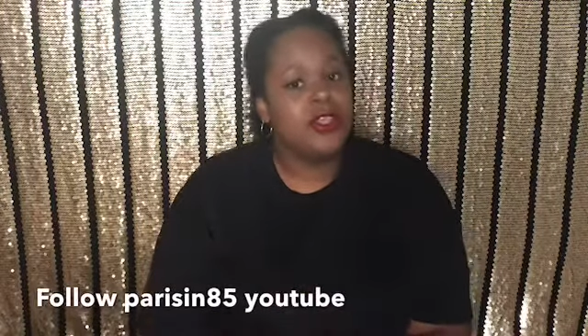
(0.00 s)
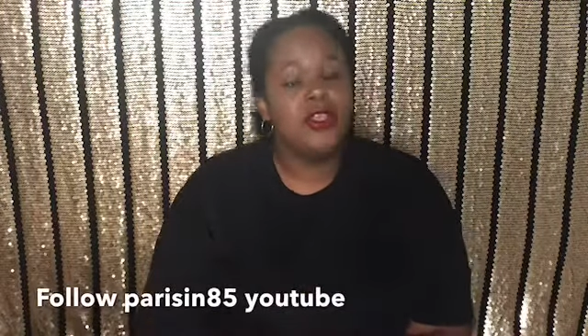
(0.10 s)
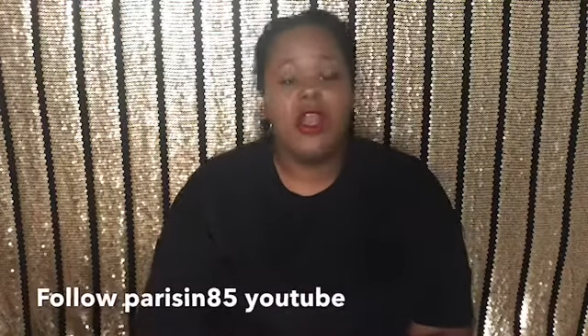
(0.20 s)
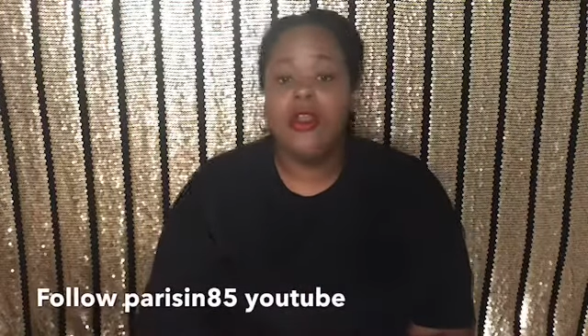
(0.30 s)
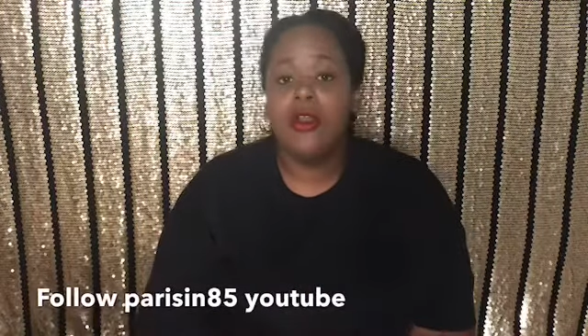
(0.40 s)

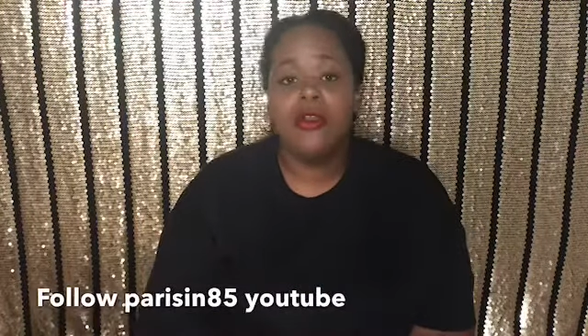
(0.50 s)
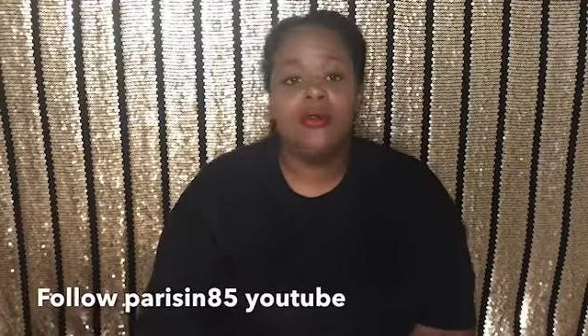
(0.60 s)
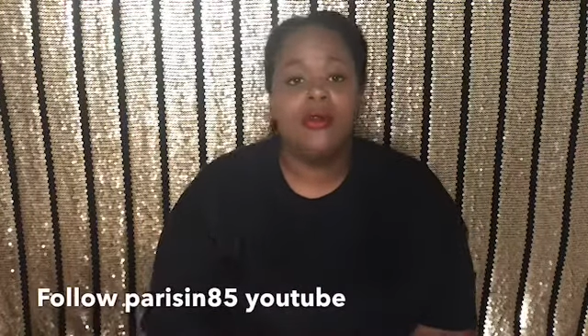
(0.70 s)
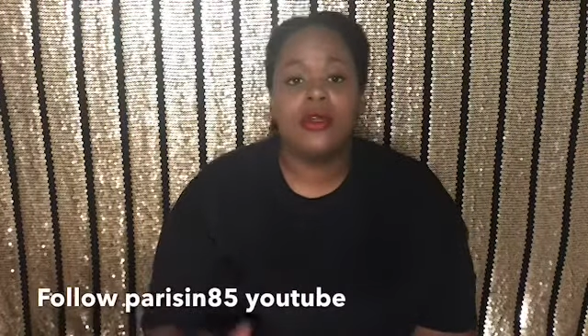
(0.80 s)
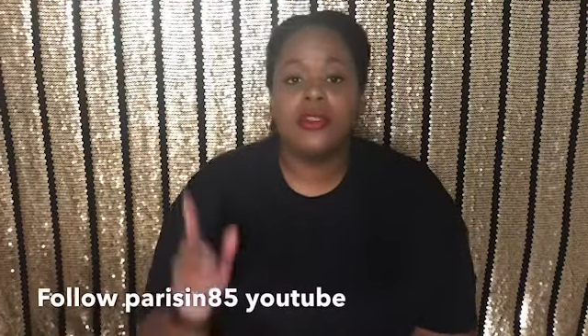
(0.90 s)
Y'all
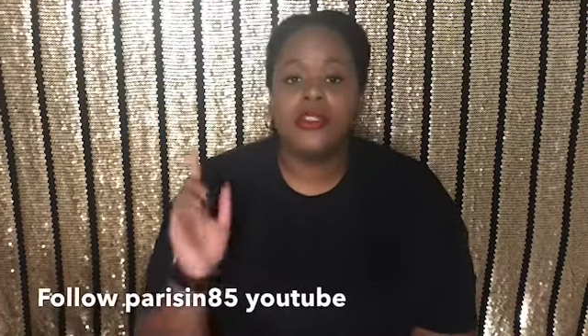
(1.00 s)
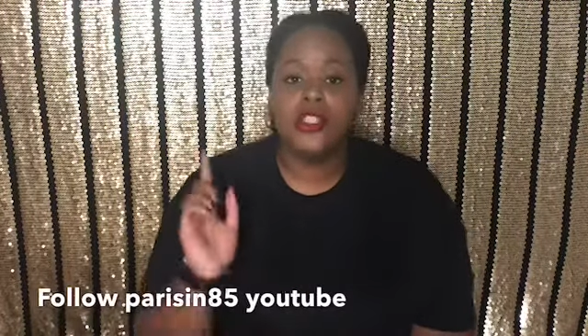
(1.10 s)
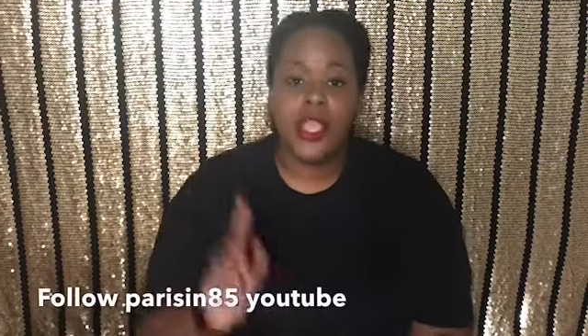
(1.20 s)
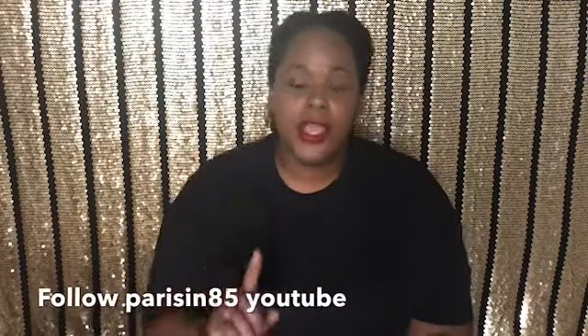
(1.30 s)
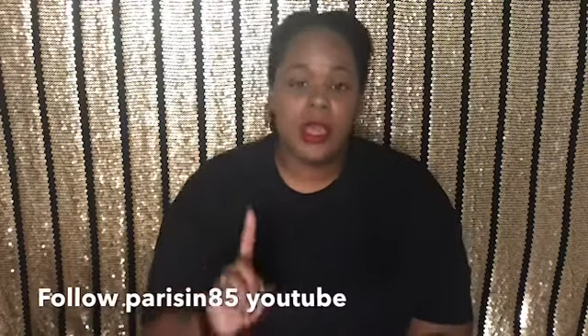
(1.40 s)
go
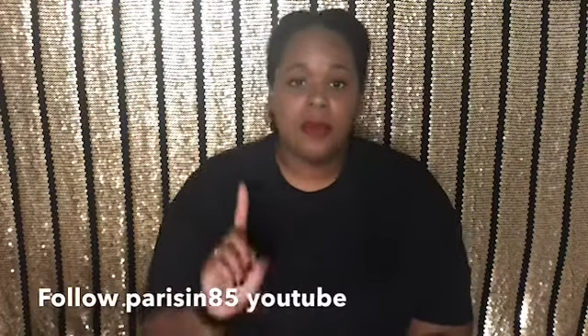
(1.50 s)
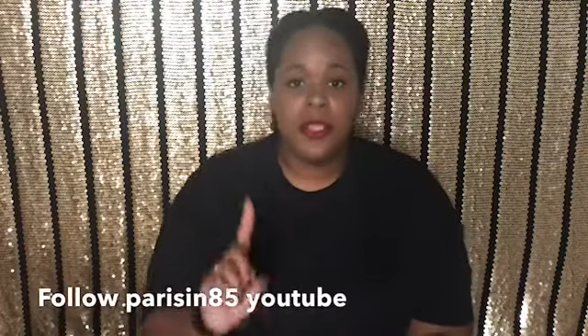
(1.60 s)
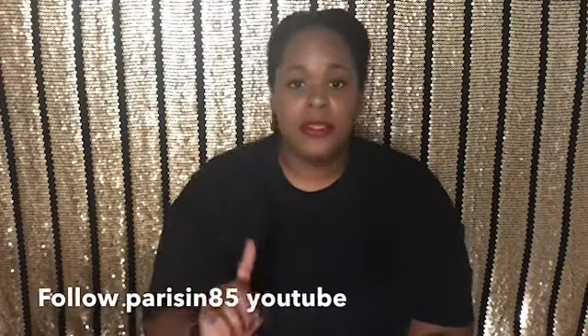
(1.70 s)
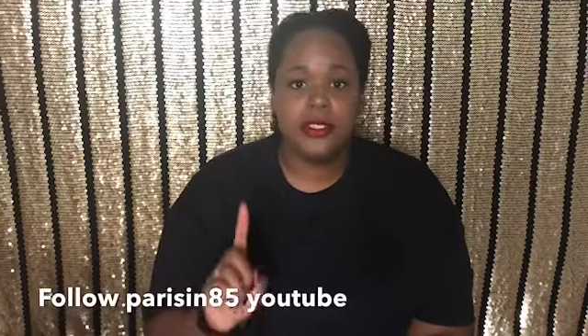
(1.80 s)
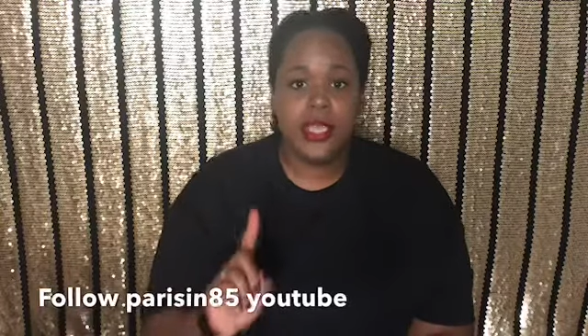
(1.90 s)
check out
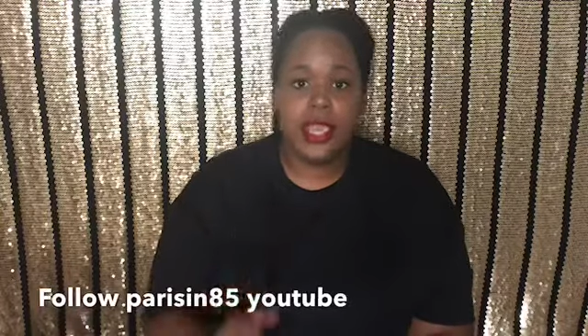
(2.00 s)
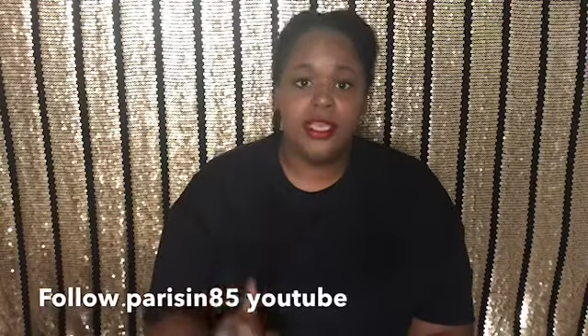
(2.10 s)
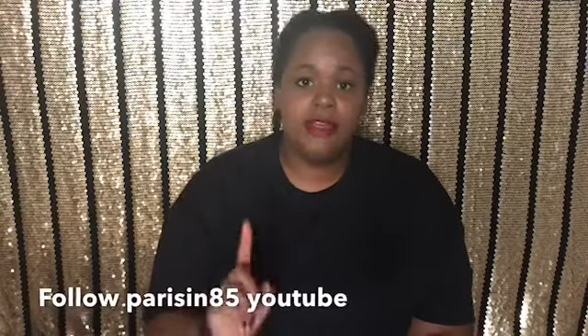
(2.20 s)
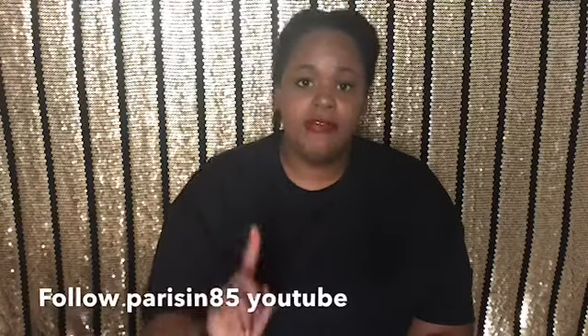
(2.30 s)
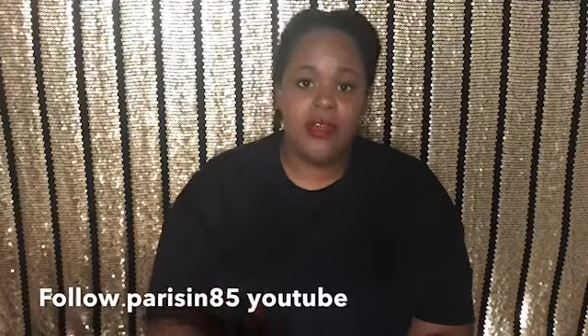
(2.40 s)
Parison
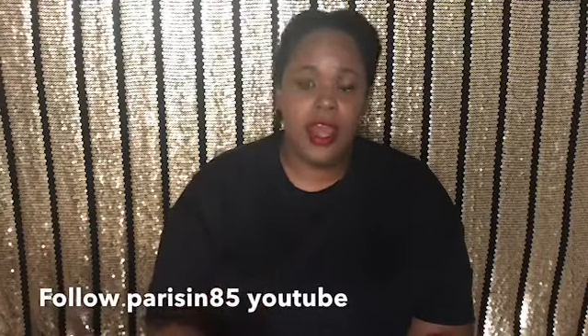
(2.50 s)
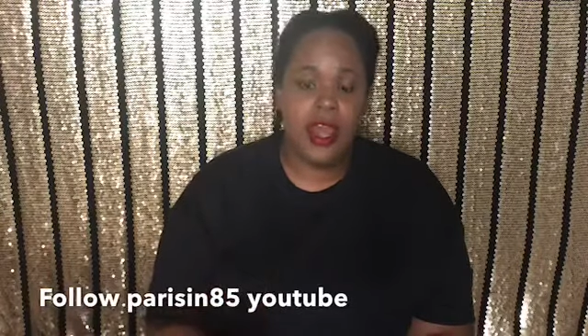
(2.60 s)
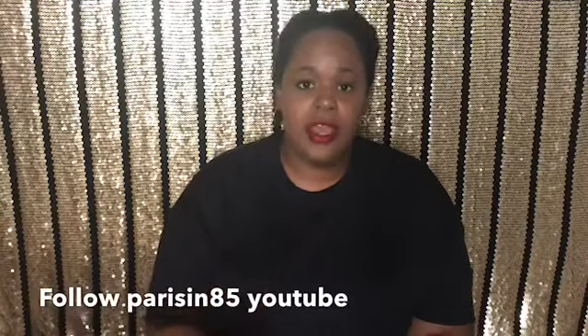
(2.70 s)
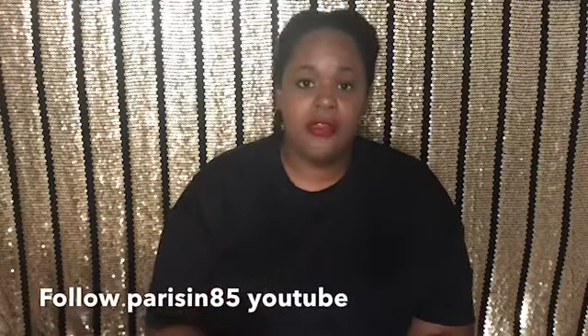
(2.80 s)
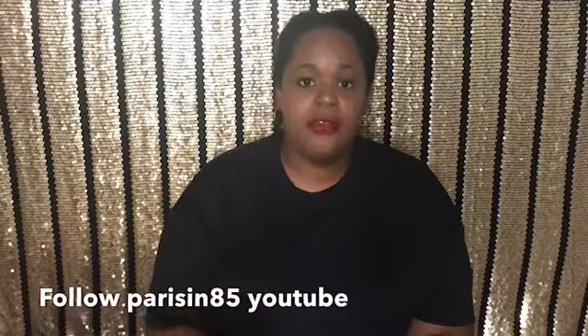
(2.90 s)

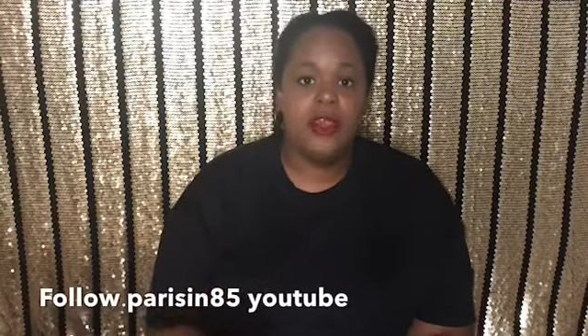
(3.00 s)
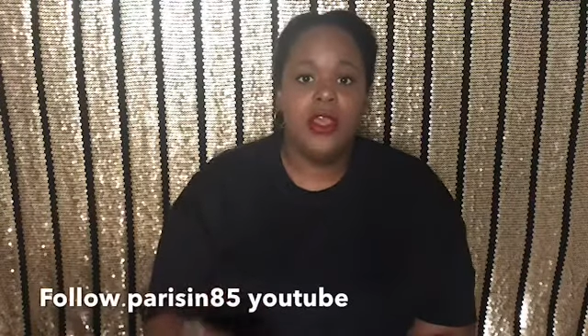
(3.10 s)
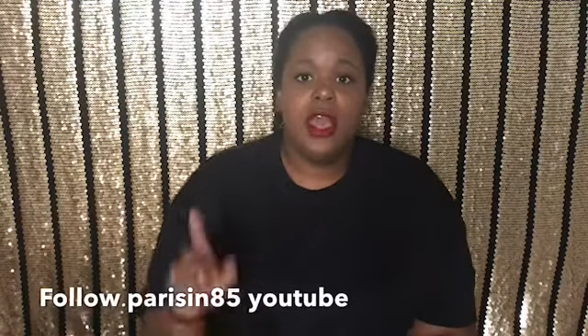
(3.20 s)
85